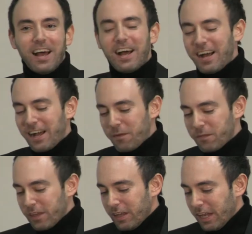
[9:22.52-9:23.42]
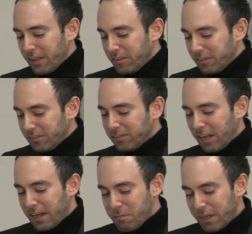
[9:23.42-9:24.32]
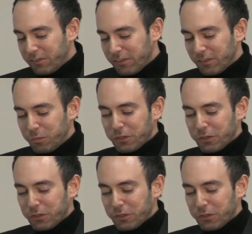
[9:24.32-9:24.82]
And this is, I mentioned this